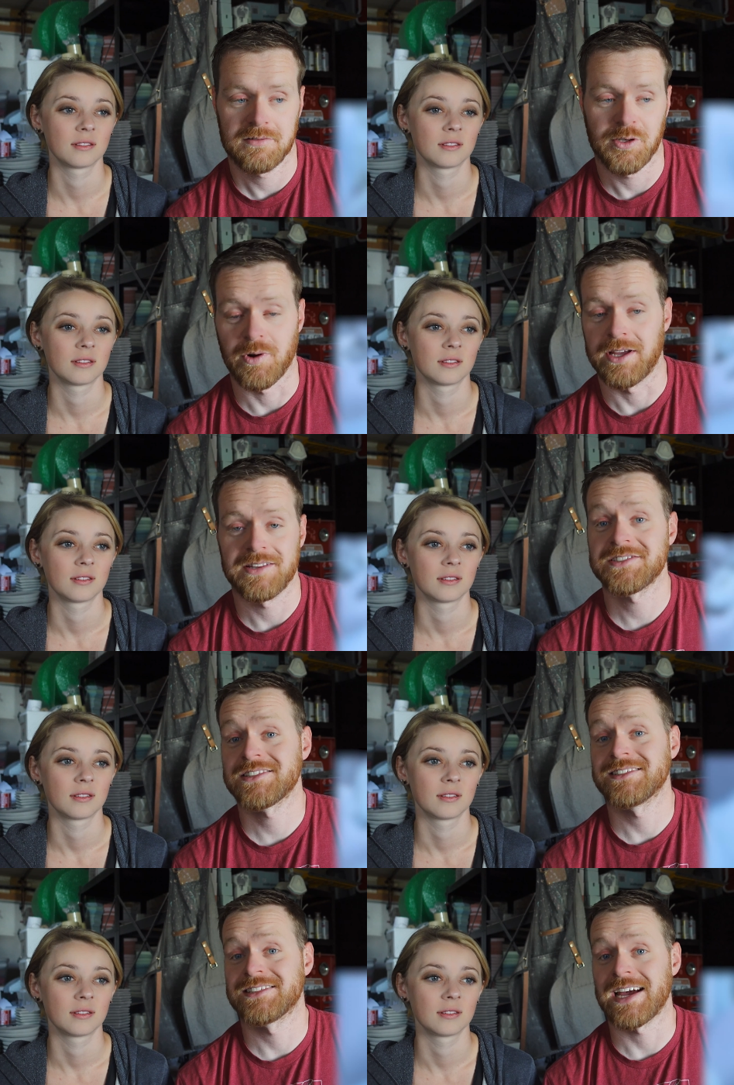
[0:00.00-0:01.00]
Speaker 1: You're right. This is
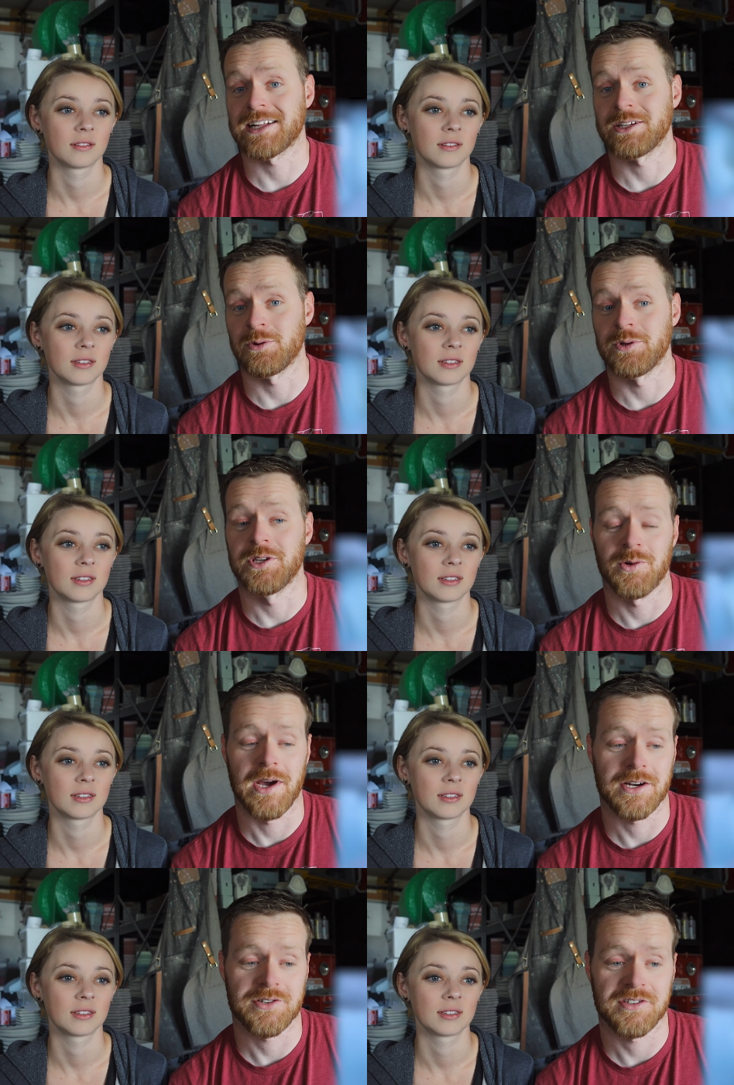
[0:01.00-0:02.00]
exactly what we do,
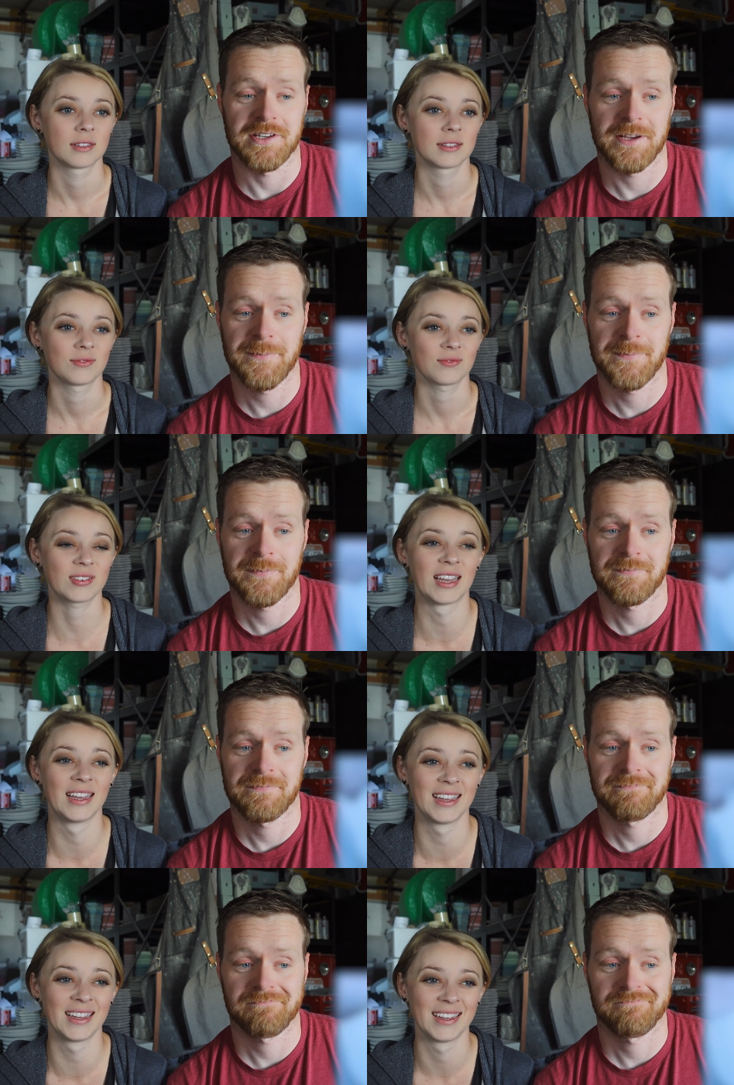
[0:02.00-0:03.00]
actually. This
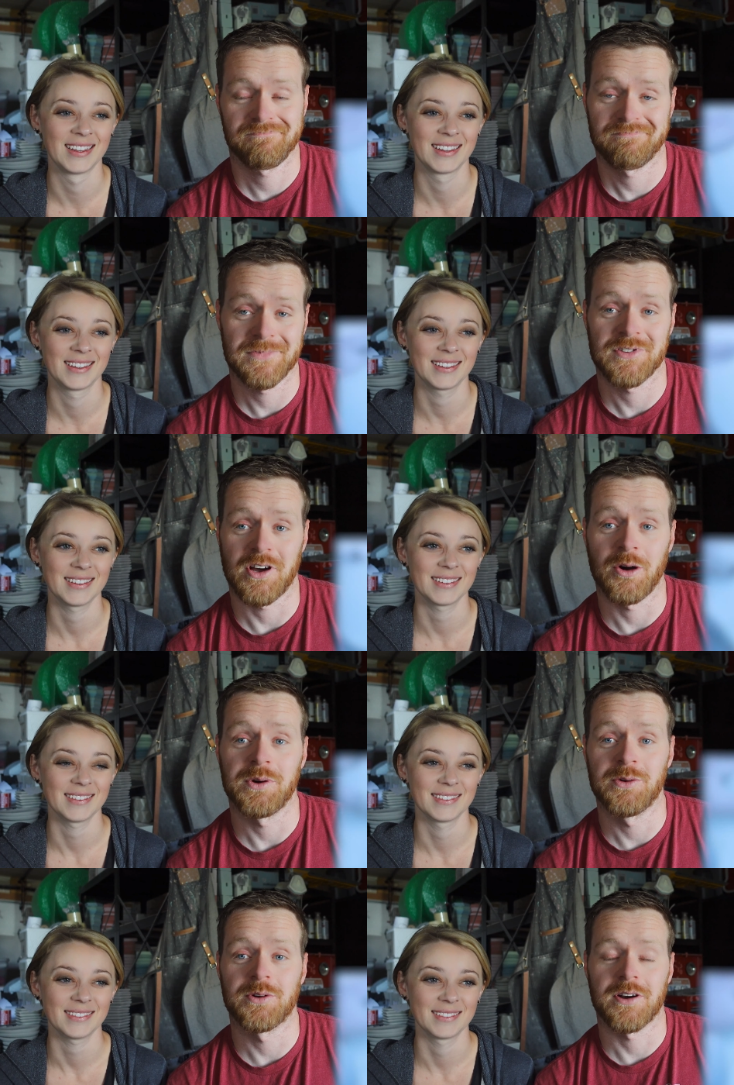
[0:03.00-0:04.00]
is all we
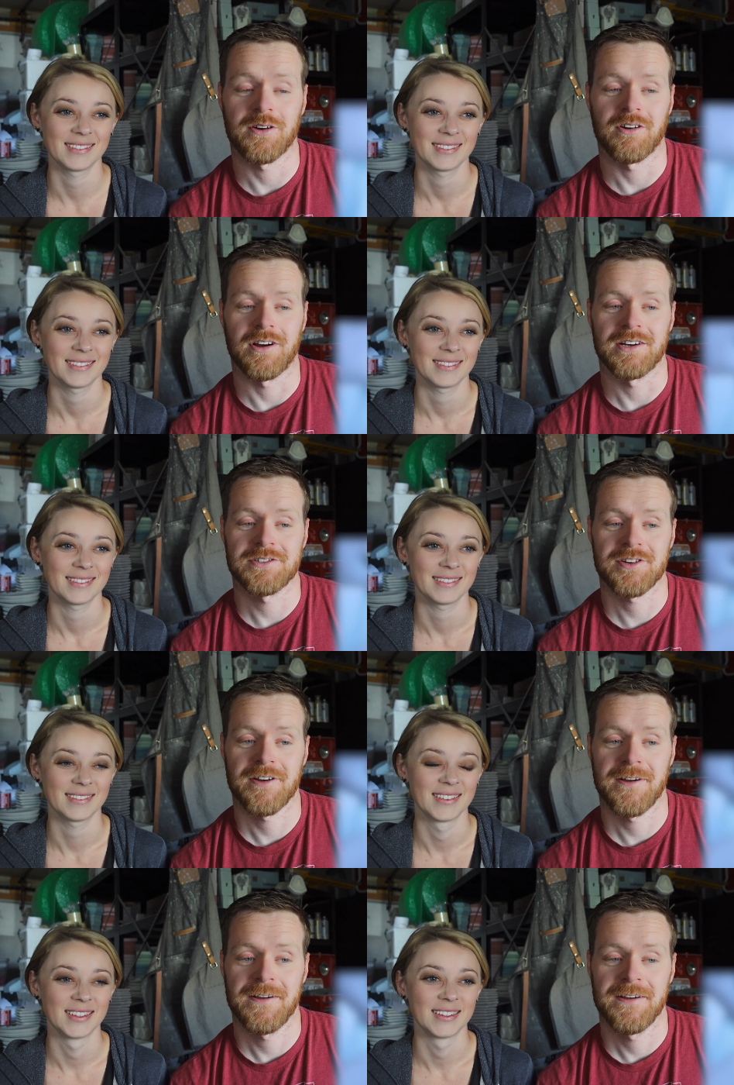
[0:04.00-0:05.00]
do in our garage.
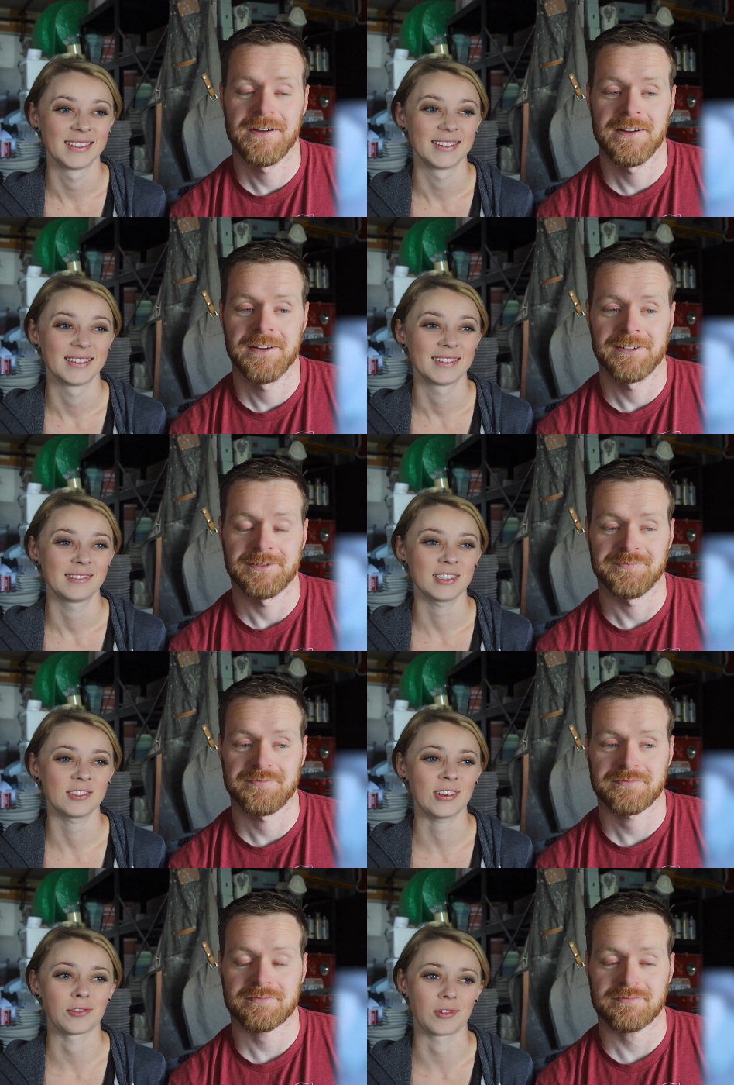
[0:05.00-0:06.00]
Speaker 2: Let's
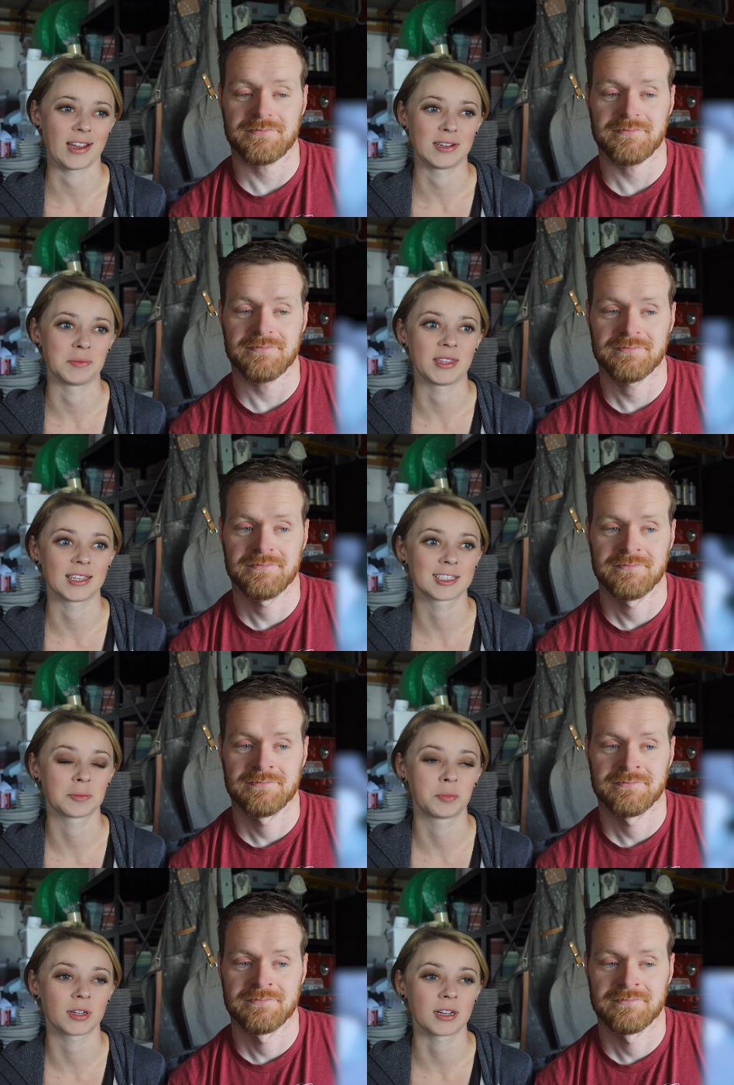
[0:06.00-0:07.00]
find random things to
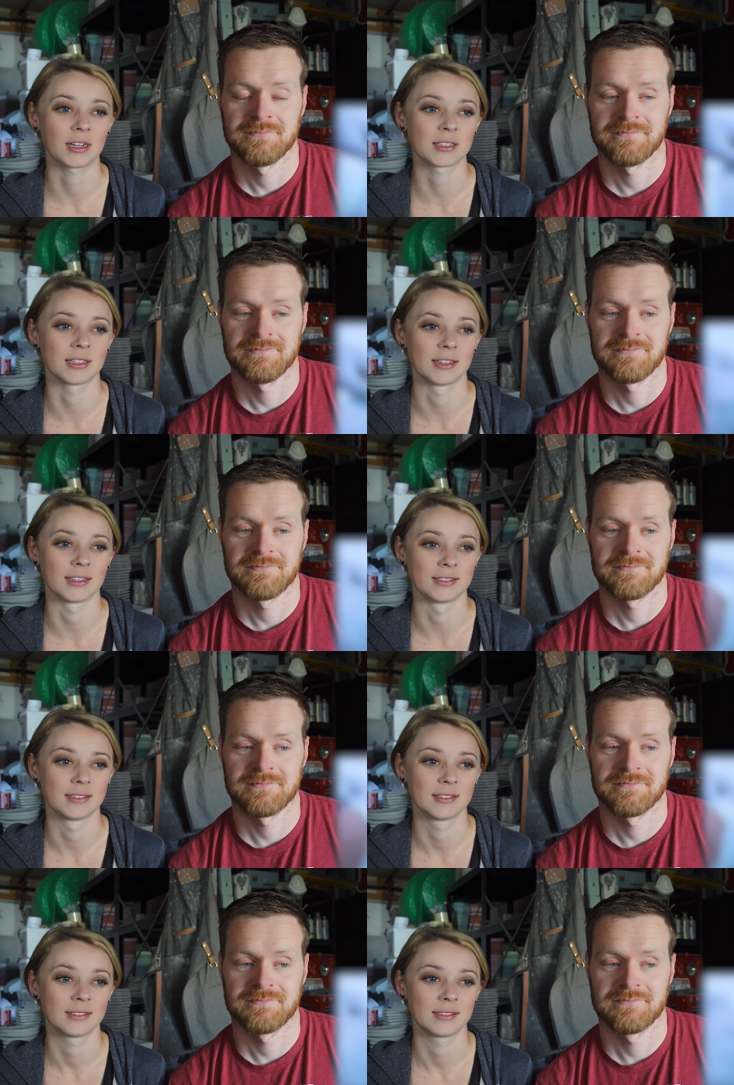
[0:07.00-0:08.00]
put concrete on.
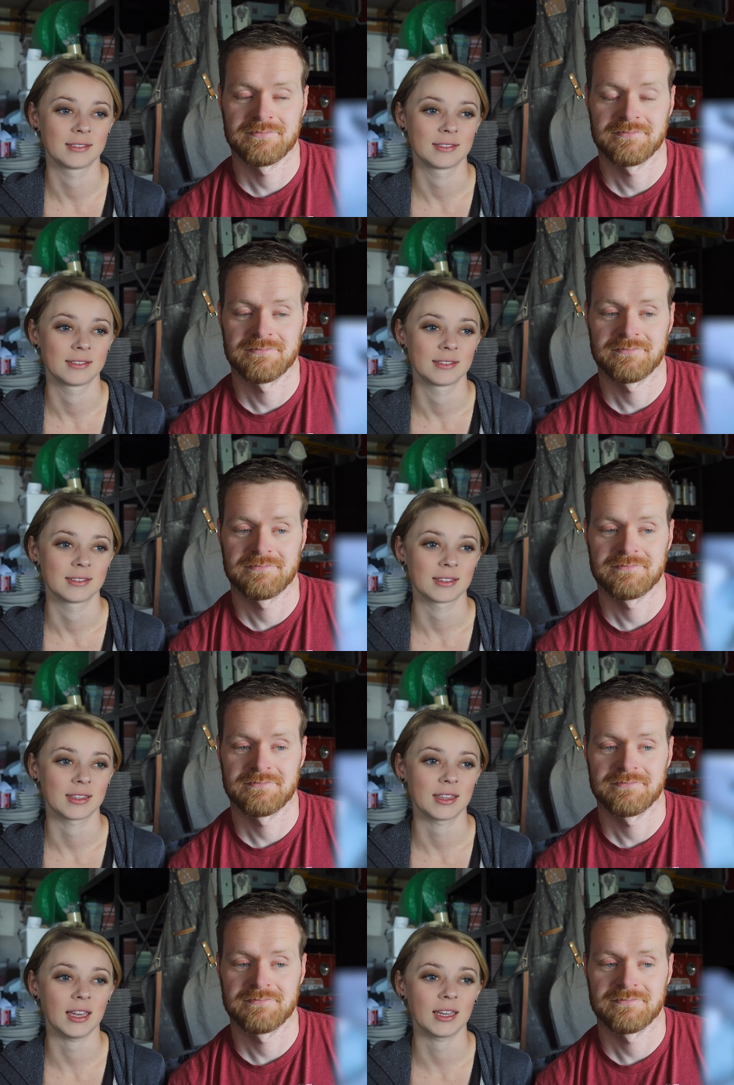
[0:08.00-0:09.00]

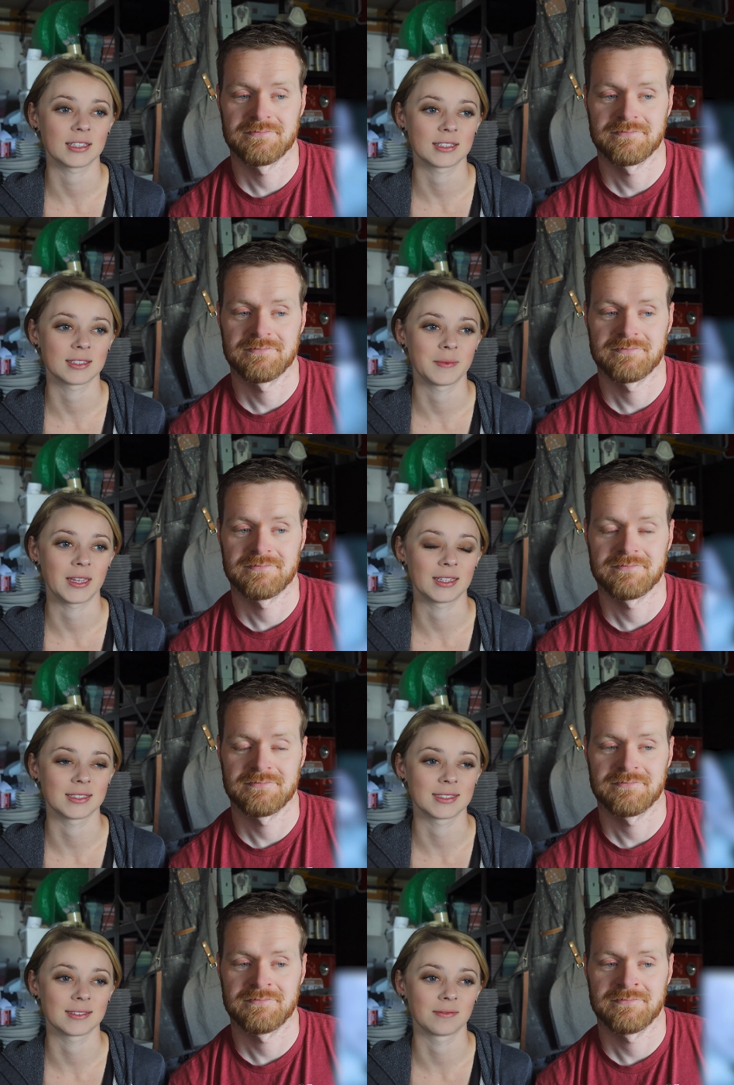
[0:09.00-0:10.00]
That cement
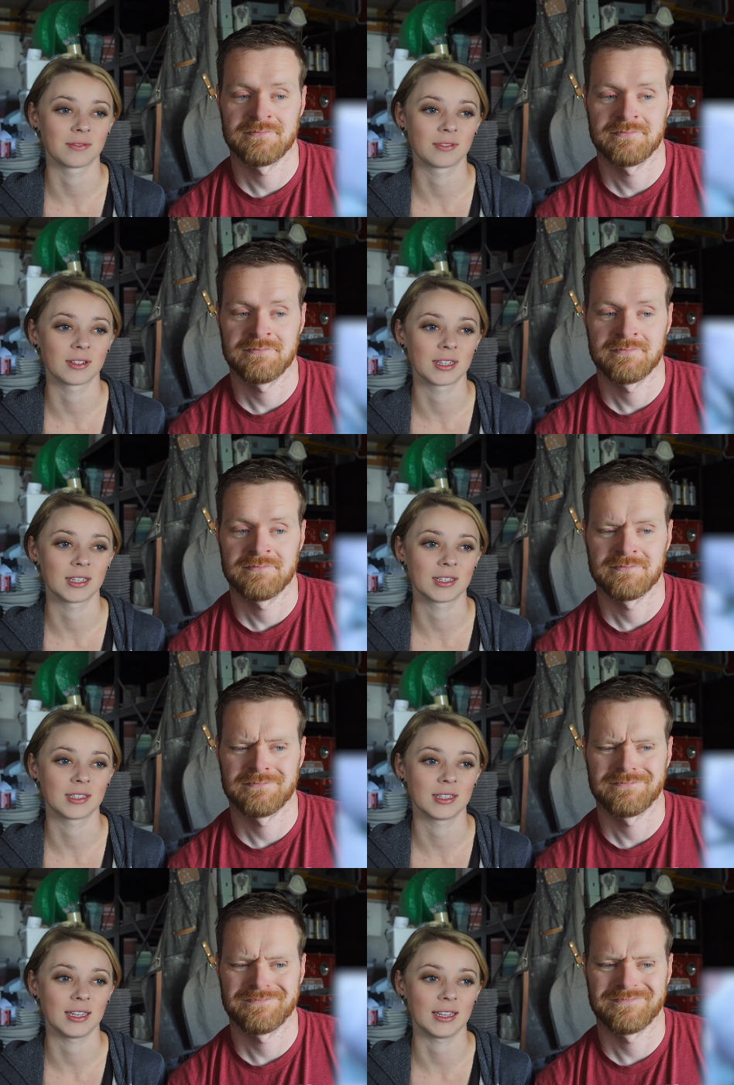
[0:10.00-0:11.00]
is
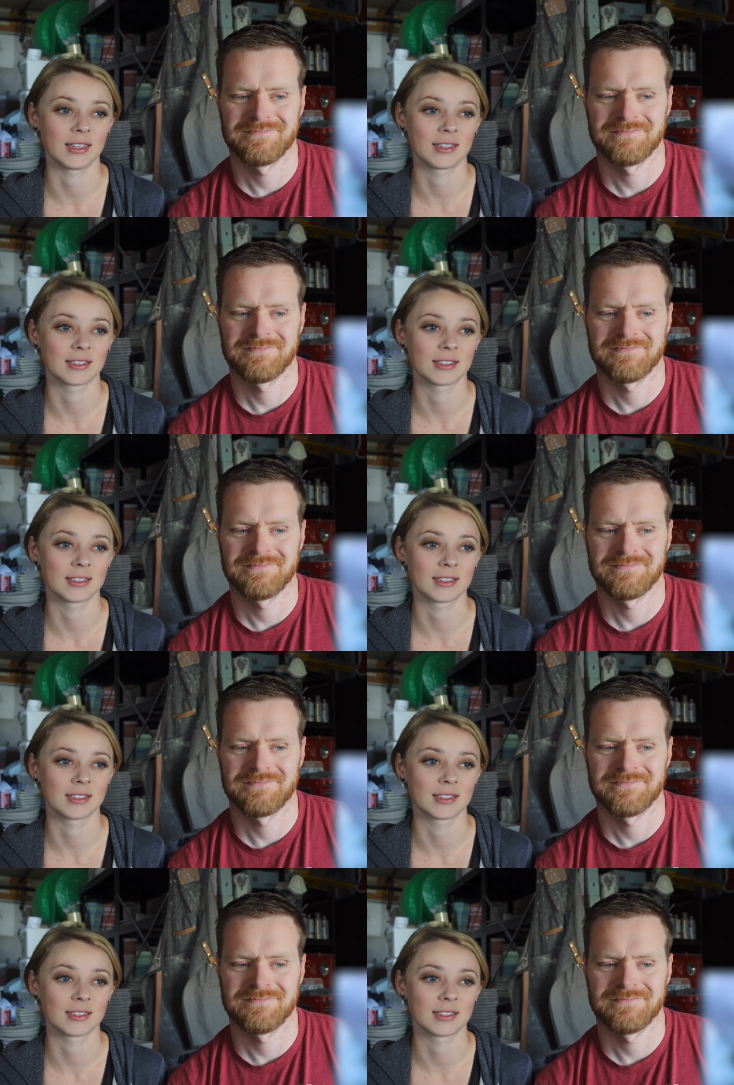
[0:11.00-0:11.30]
really